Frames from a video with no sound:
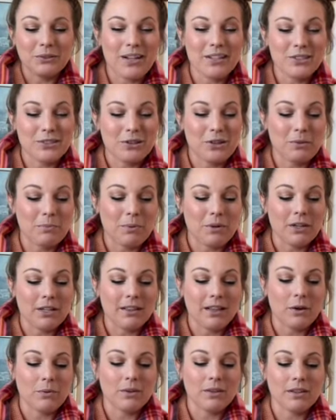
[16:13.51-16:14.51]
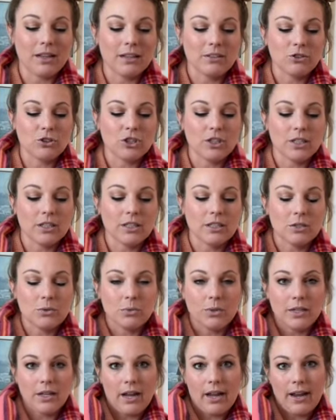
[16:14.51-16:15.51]
I started burning that one last year. This
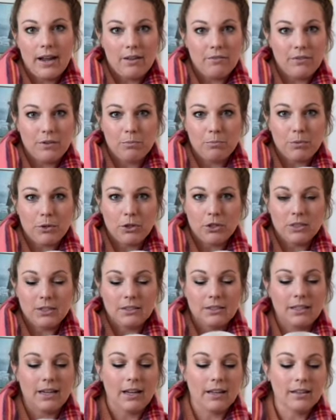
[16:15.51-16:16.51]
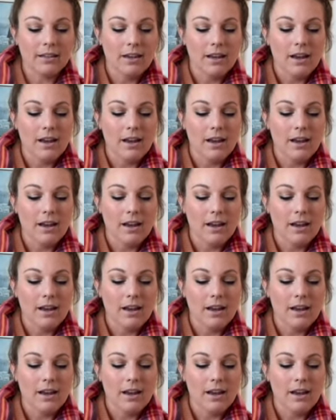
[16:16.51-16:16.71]
one I haven't burned yet.